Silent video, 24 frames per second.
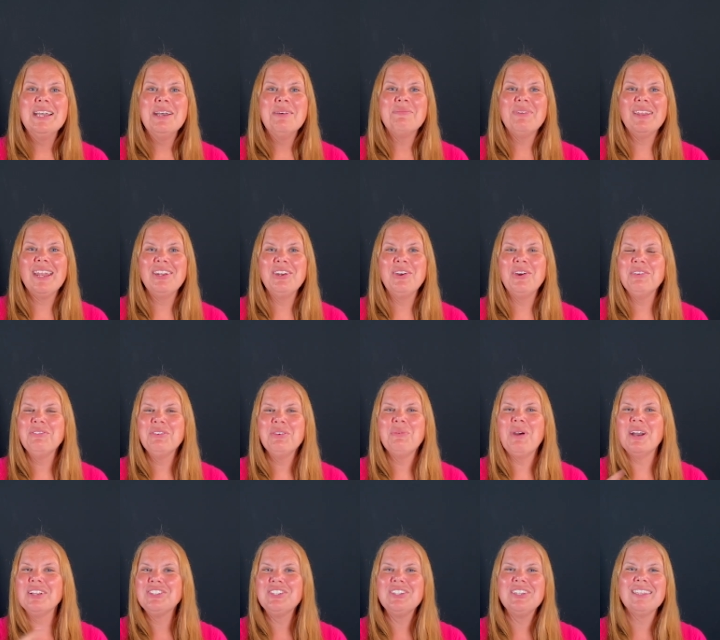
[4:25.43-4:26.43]
But I know even
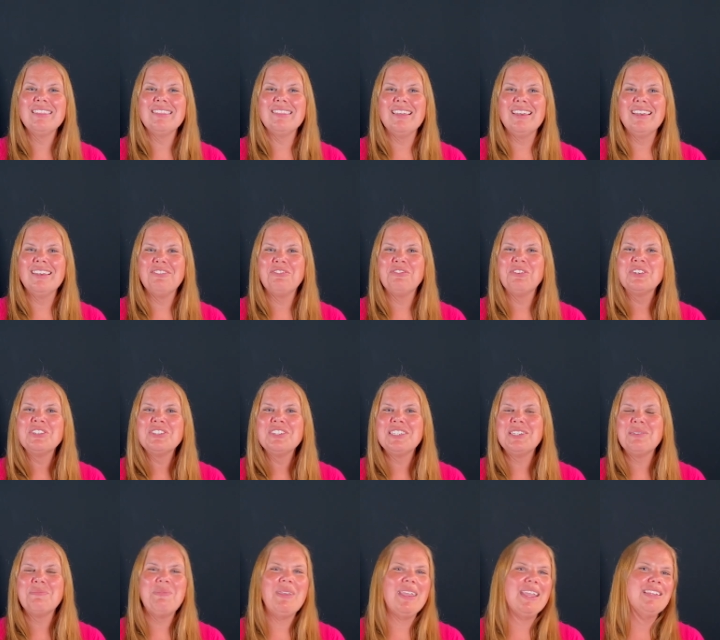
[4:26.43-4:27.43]
watching the first
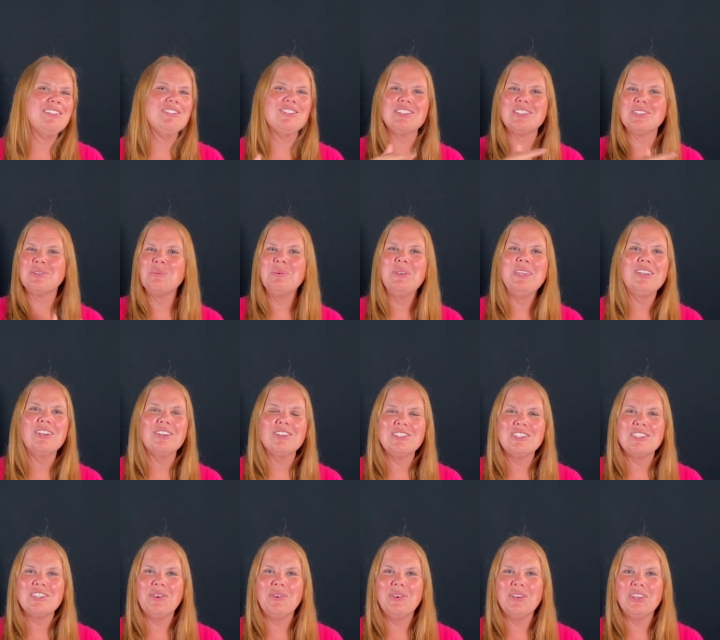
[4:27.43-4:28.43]
debate just a week or
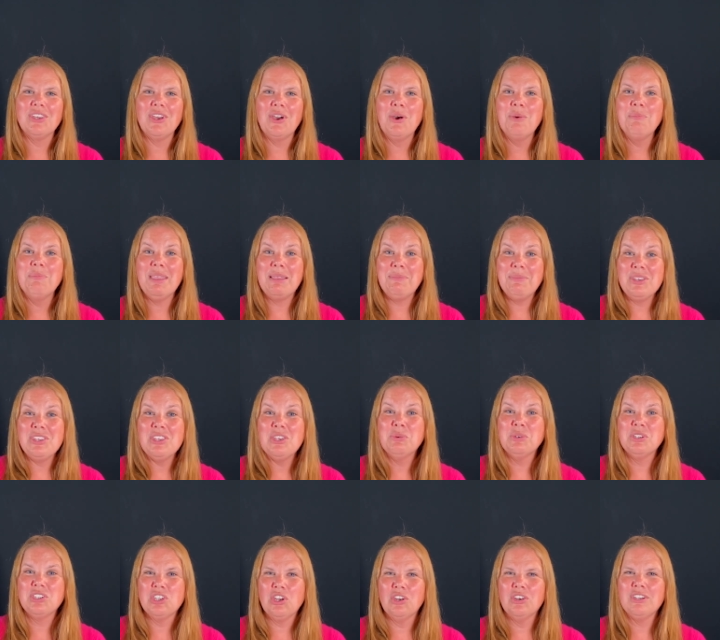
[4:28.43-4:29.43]
so ago, maybe you
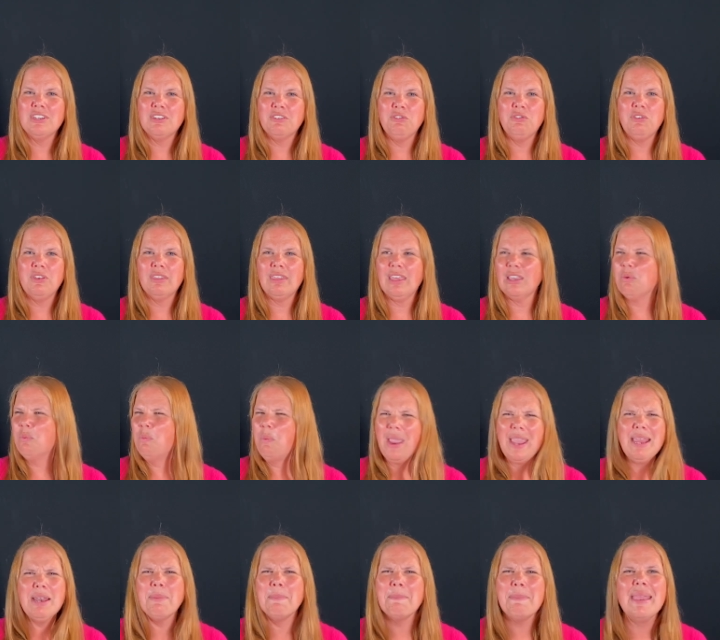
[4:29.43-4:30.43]
were starting to feel like,
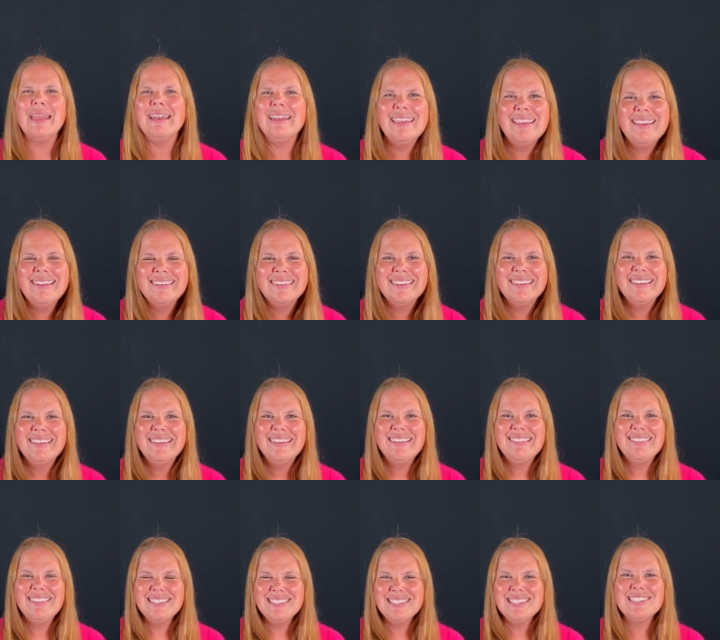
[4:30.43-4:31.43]
wait a minute,
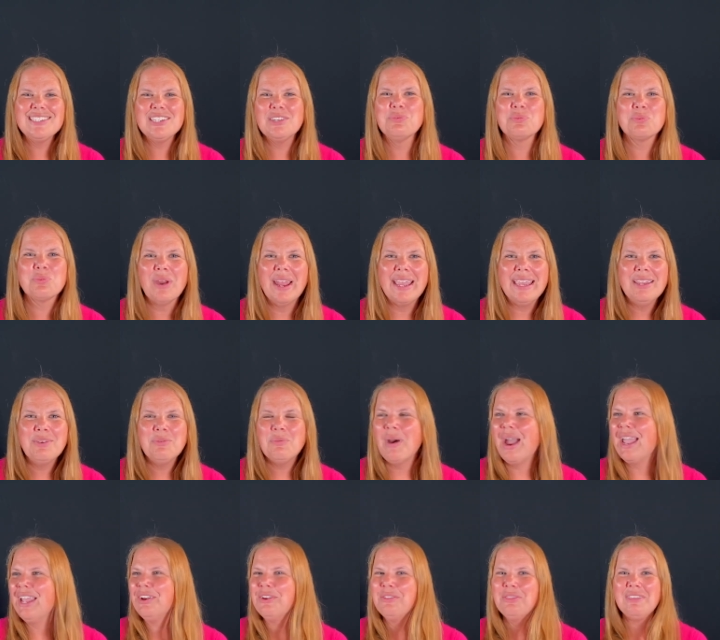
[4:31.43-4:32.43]
this isn't right.
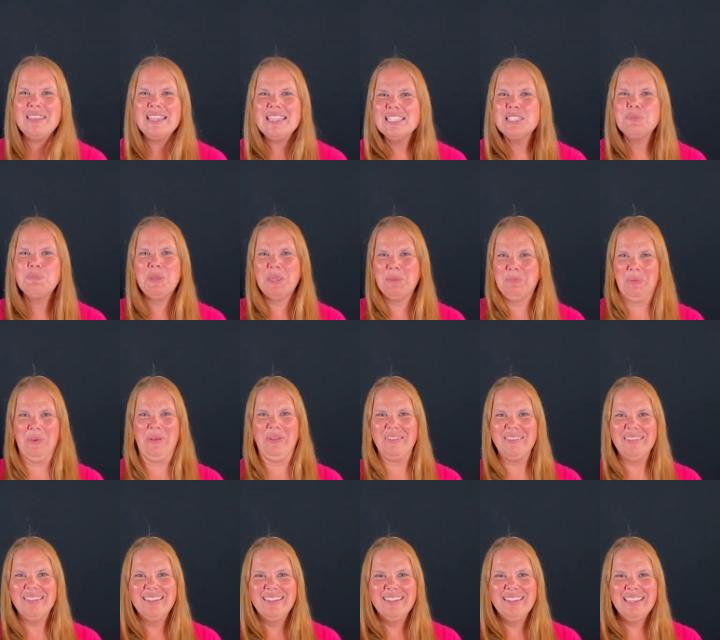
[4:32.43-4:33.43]
Why are these
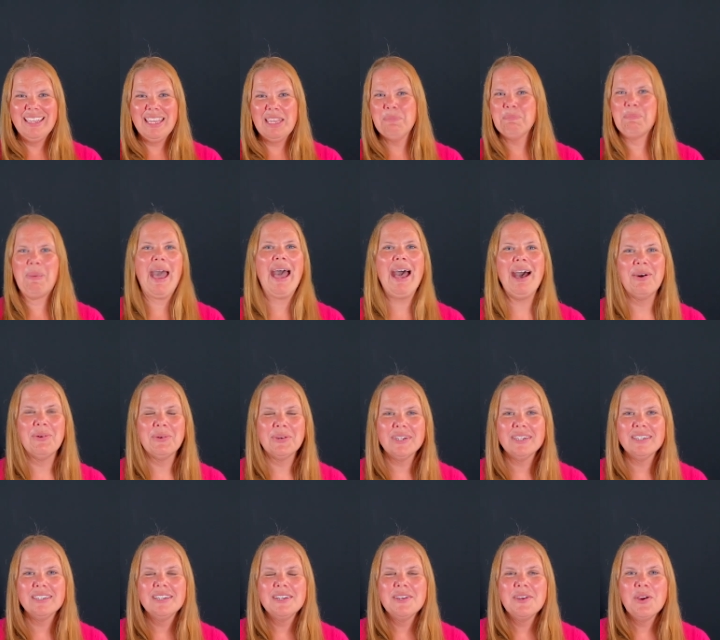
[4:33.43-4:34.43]
people in
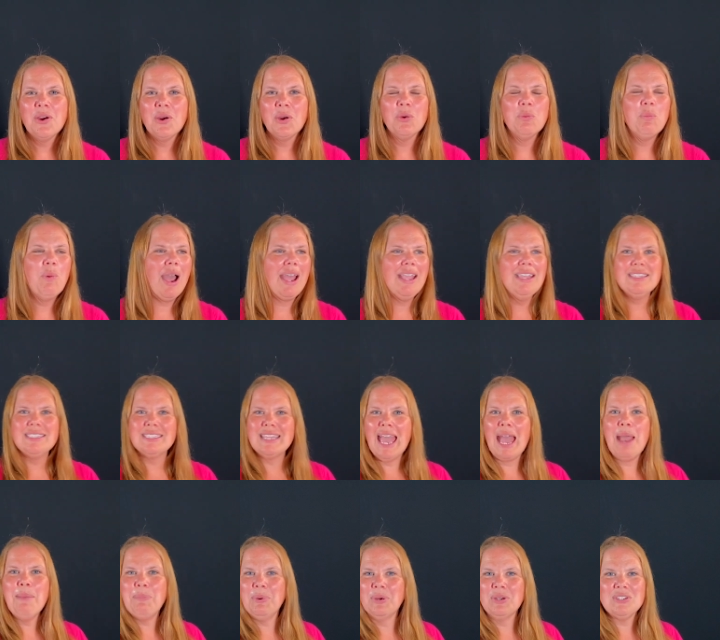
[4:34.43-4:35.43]
power? Or why is
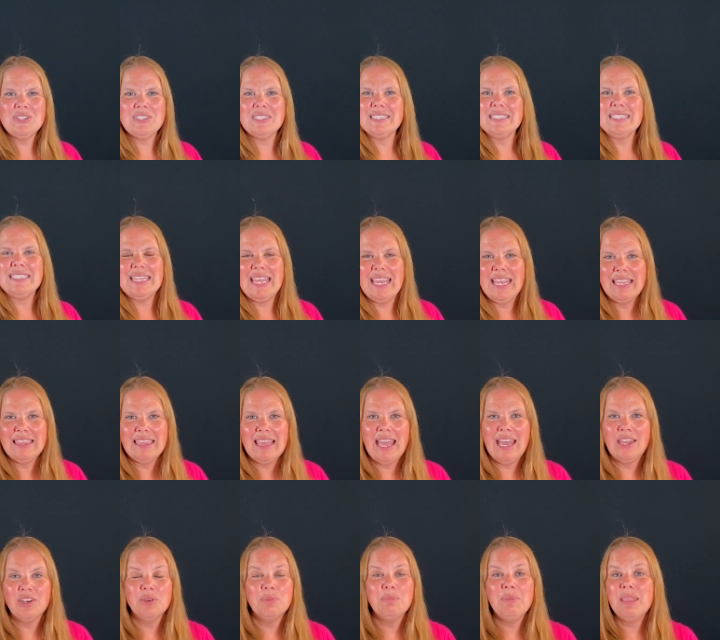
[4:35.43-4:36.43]
that person saying
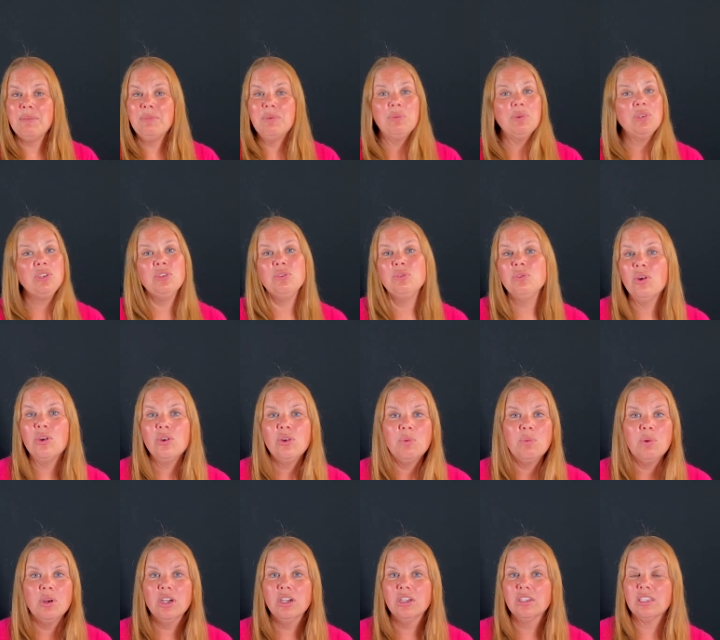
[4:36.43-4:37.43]
that? Or maybe when you go to
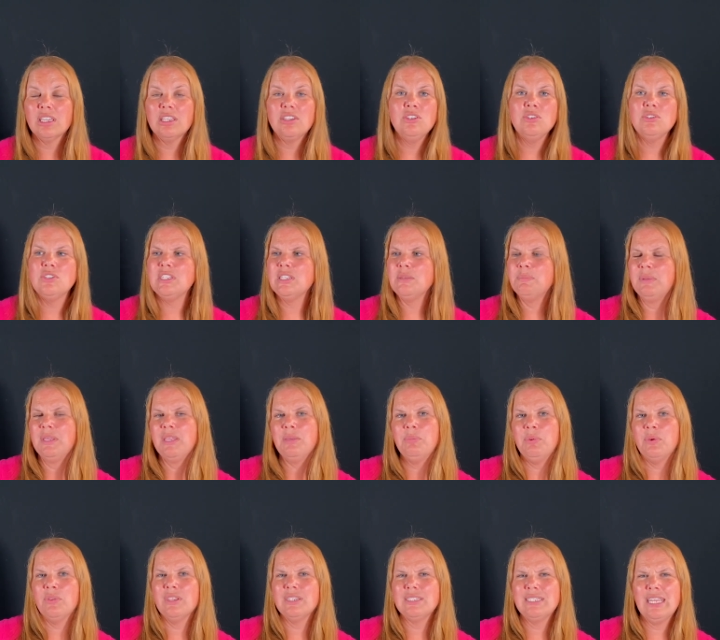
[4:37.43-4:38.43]
work and you see
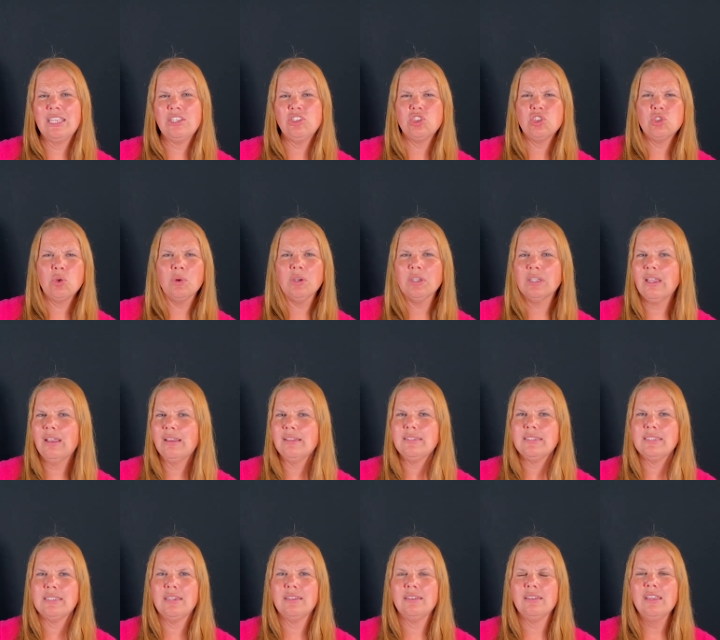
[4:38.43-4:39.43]
people that take
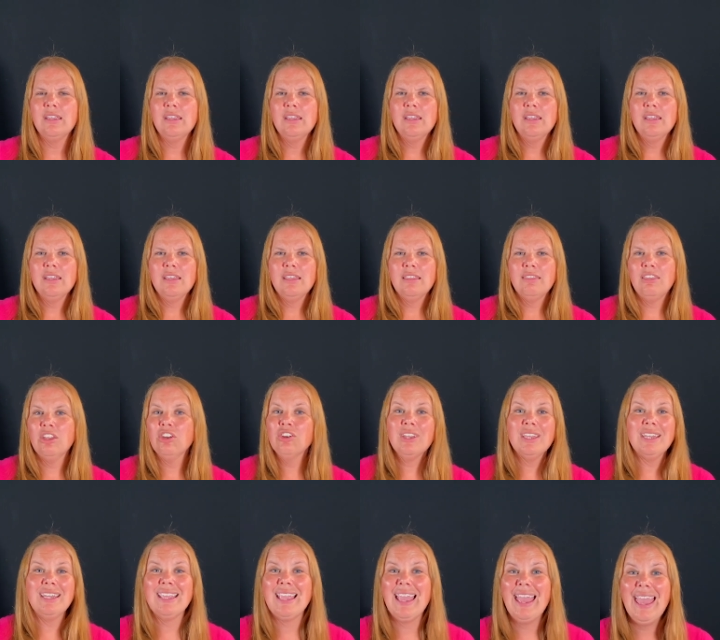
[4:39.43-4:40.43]
shortcuts and they're
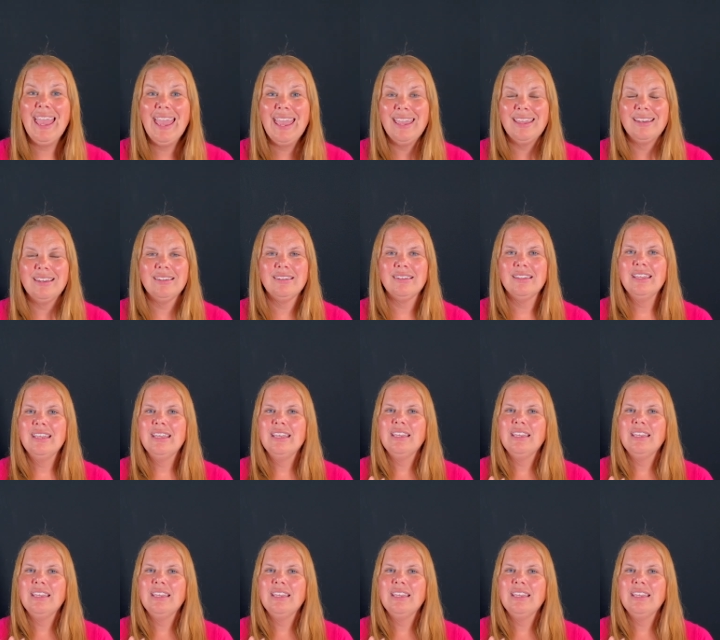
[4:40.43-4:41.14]
getting ahead and